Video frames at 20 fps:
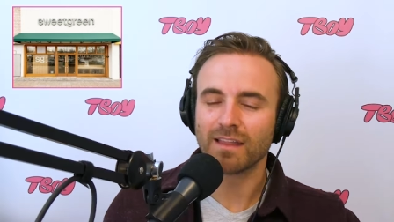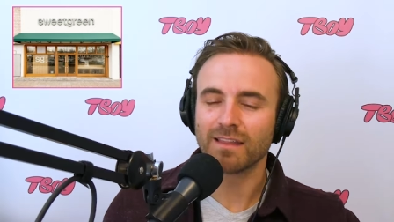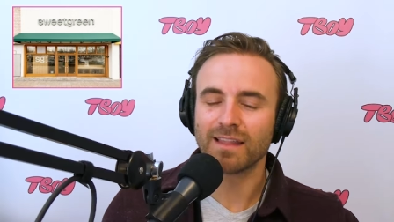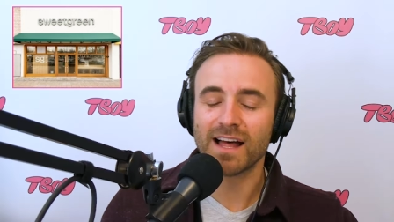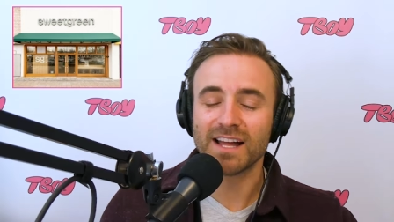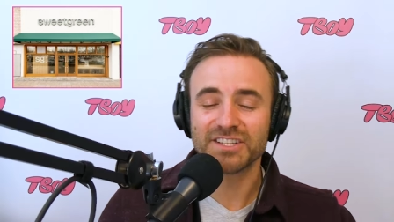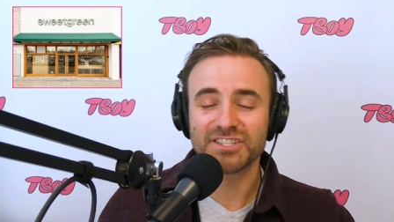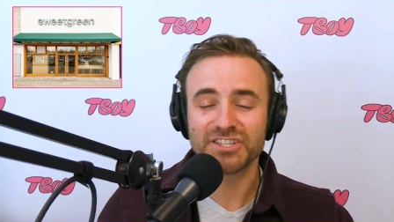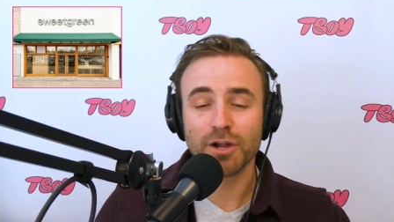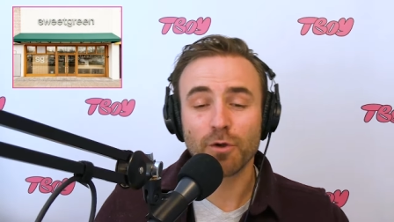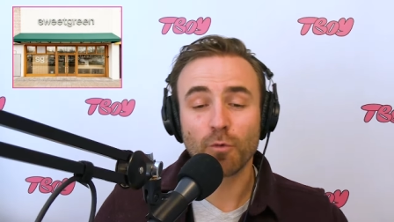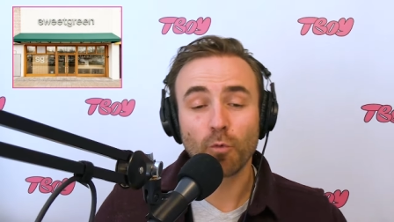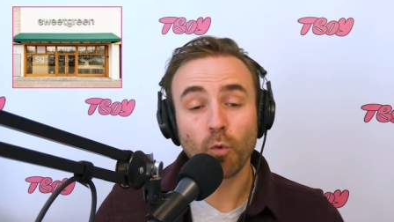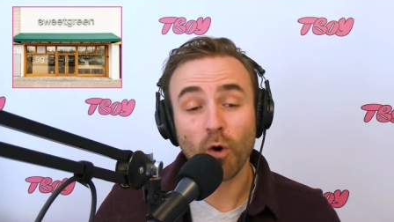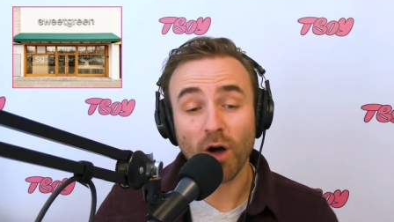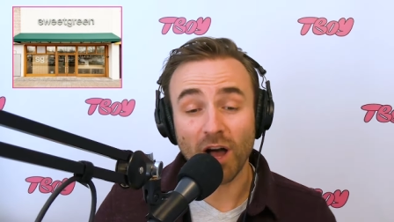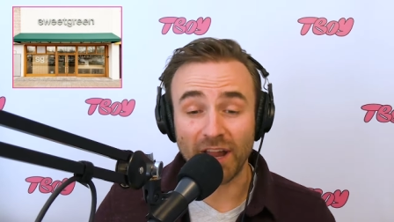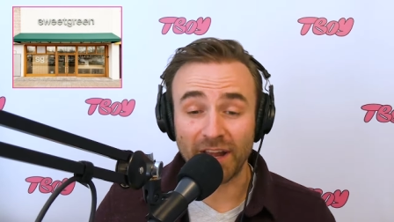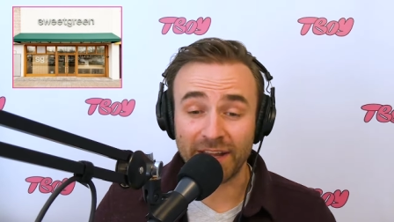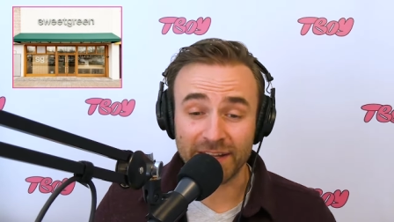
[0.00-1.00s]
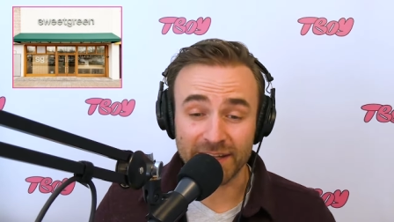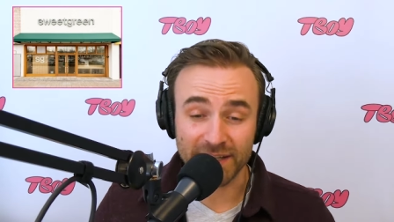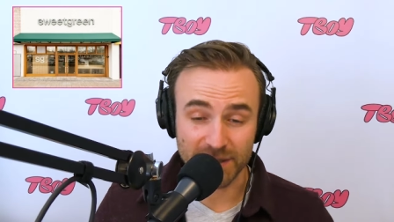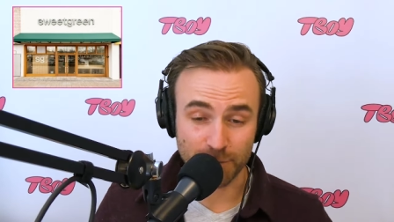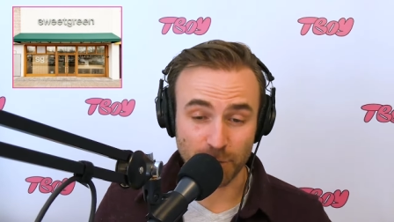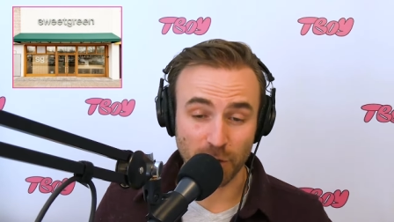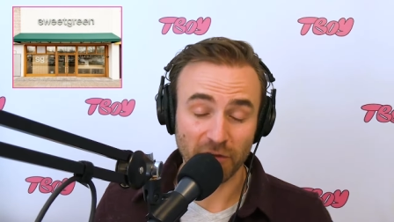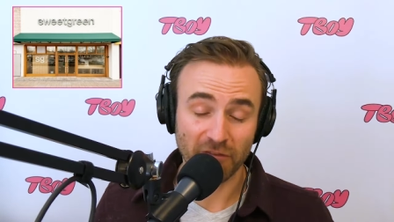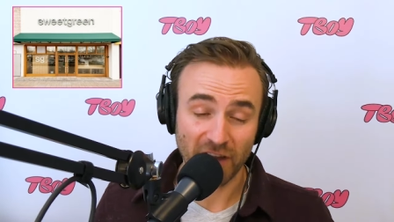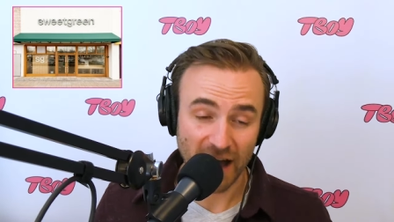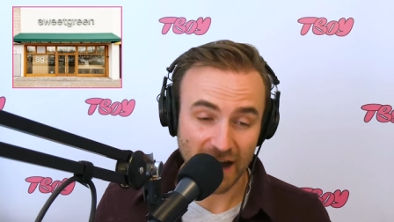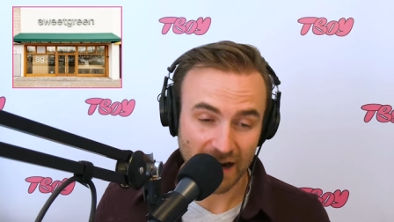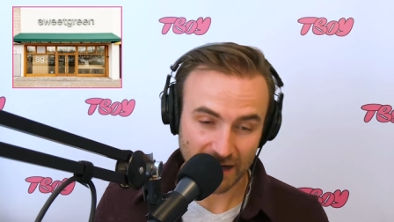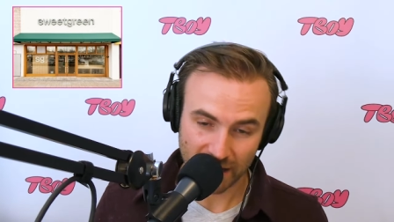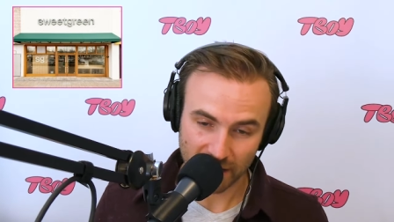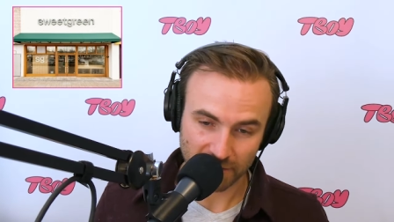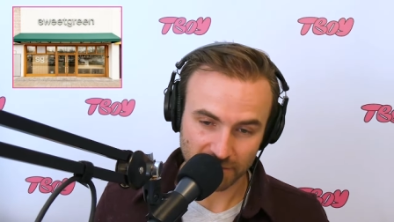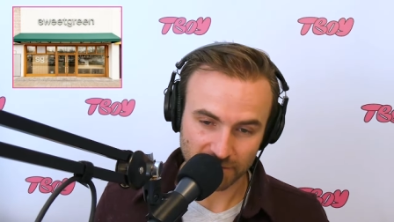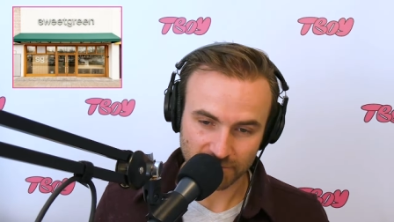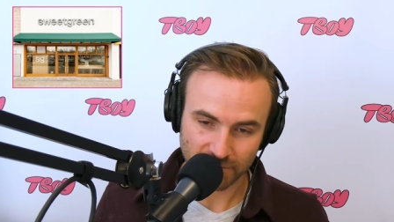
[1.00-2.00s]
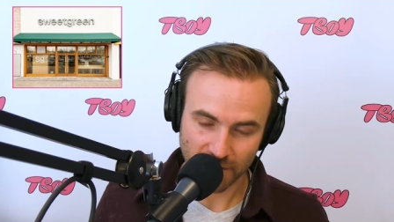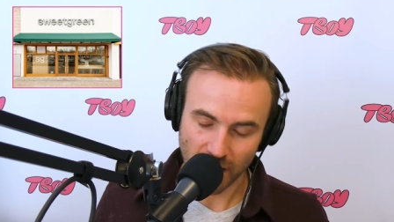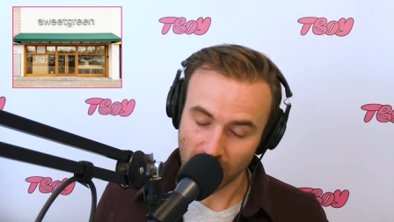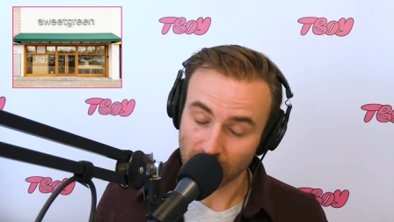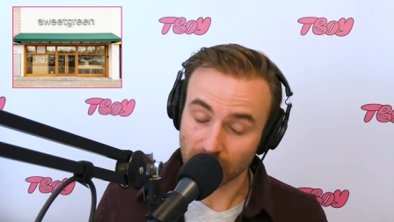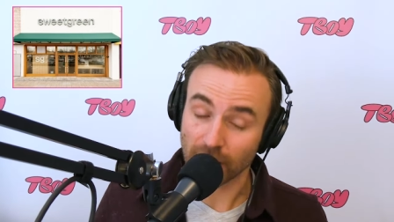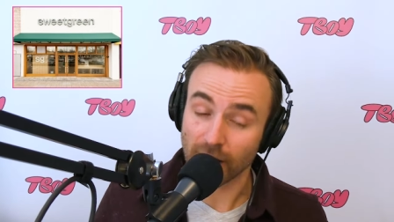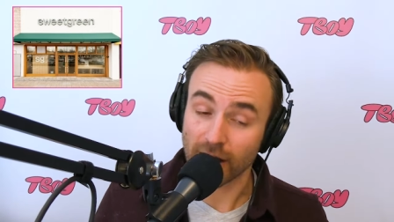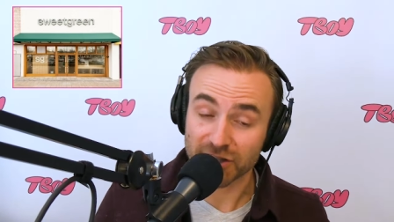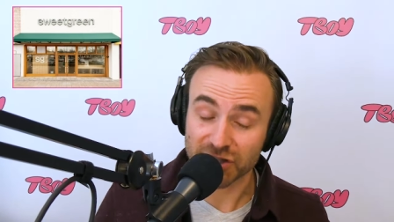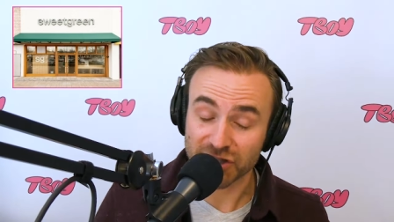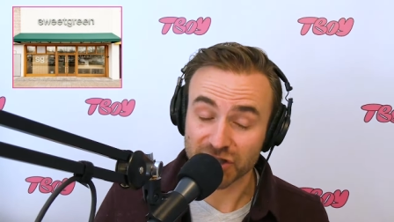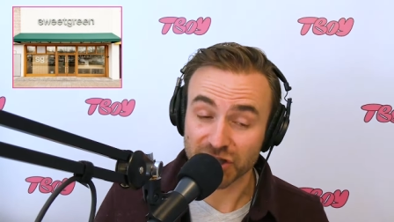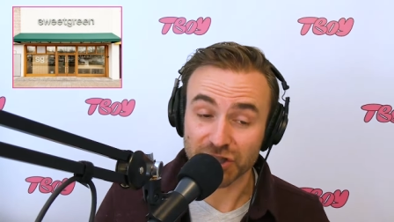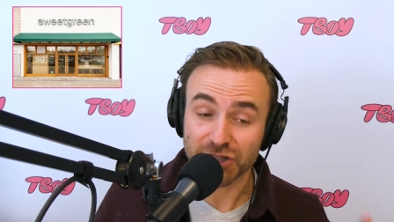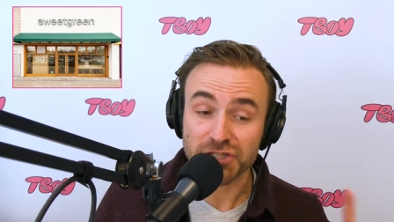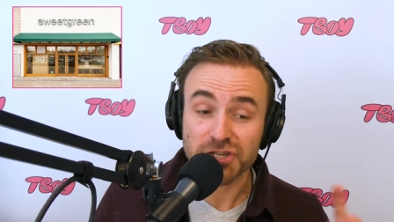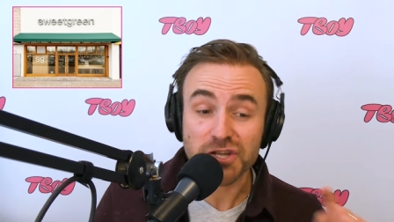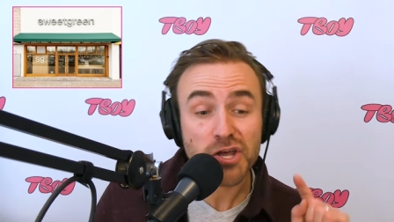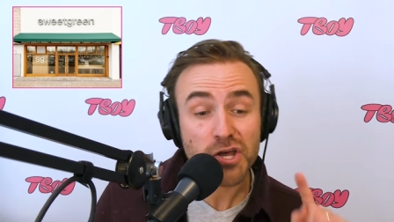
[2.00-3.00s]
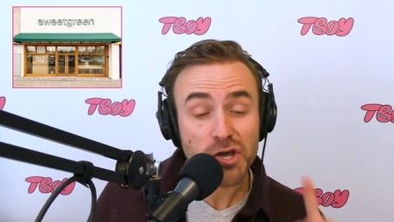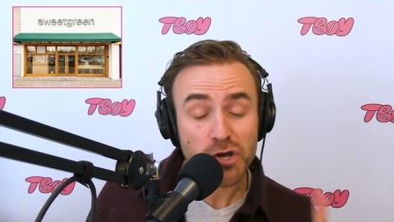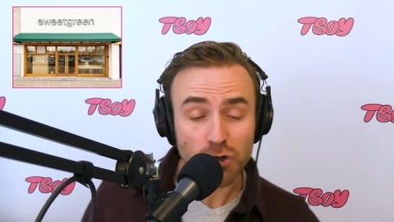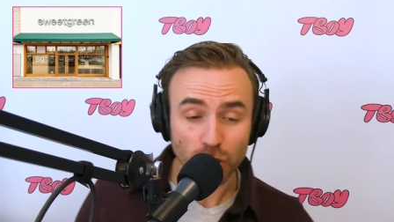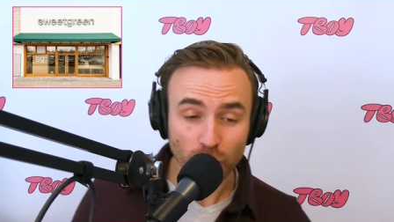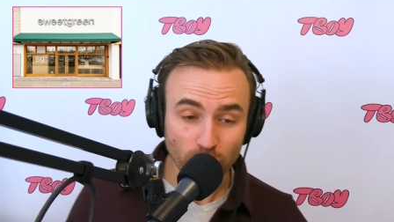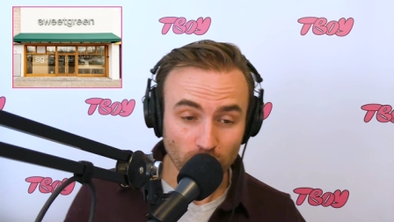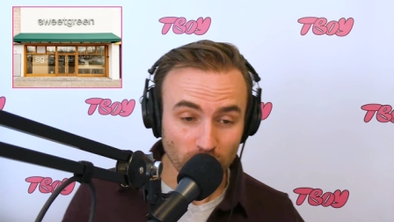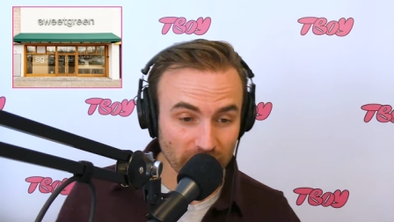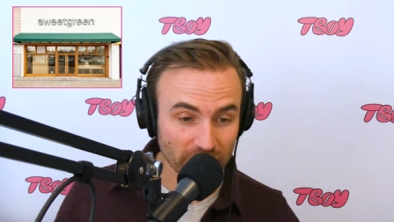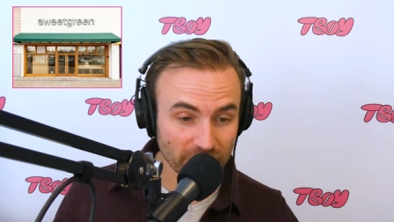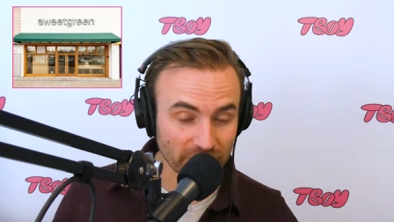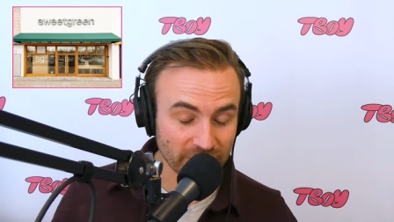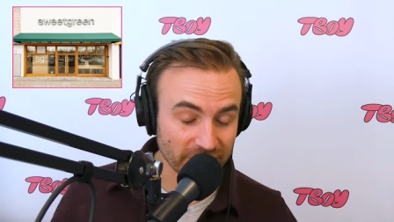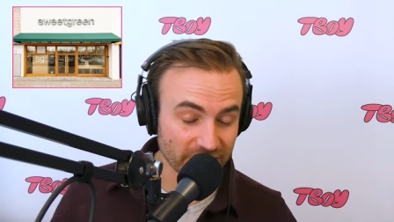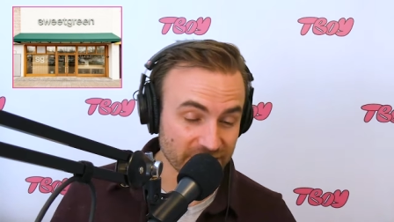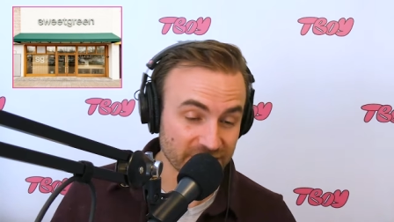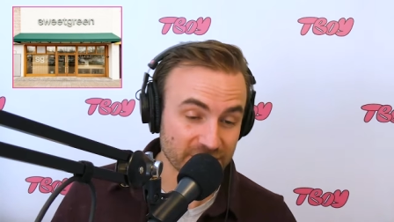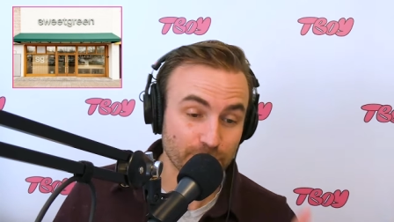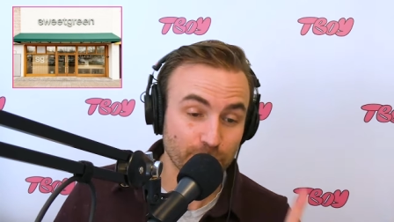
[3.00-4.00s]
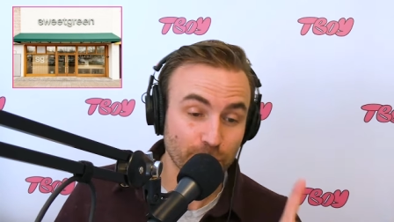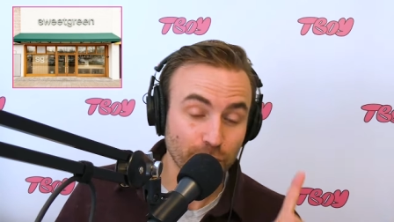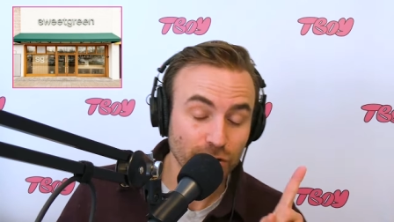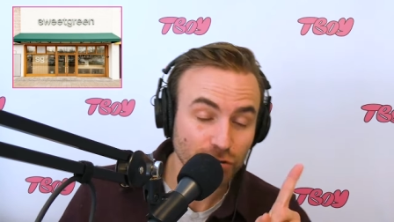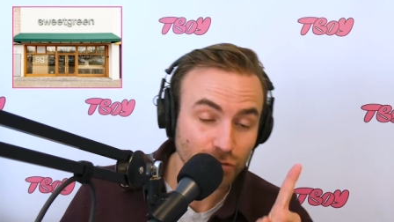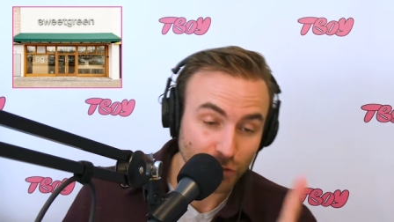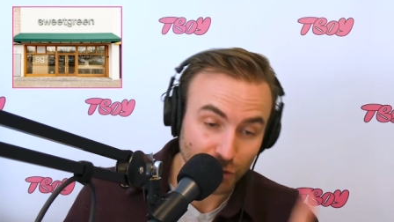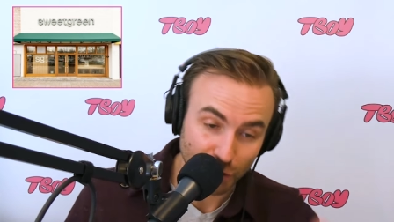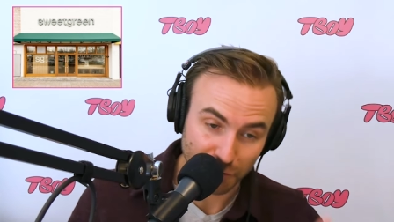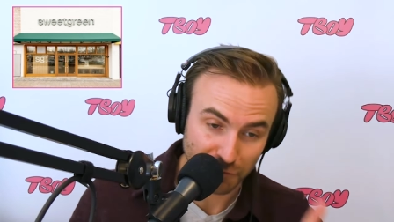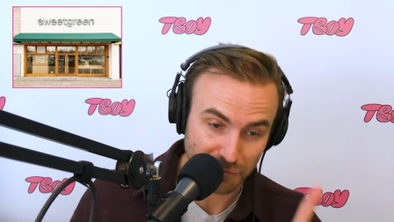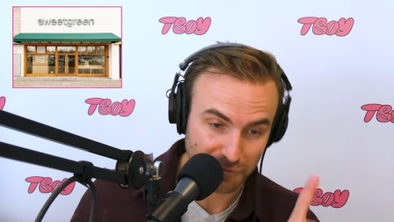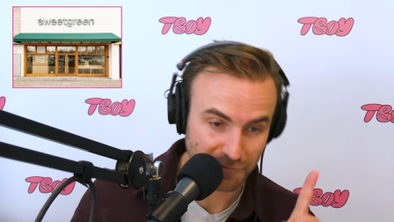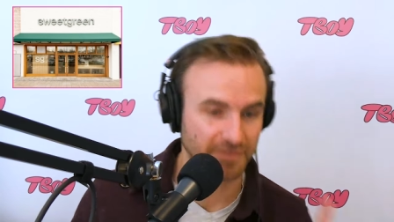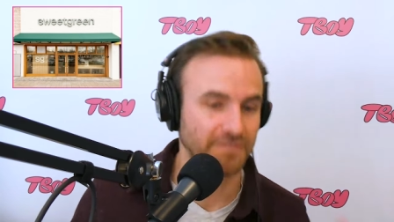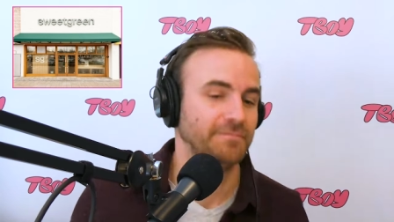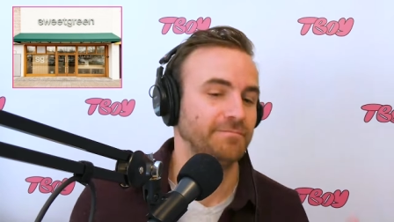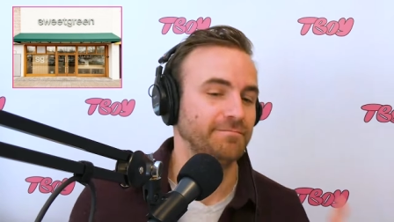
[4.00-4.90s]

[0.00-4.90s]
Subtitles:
Launching one is provocative. Launching two is proof.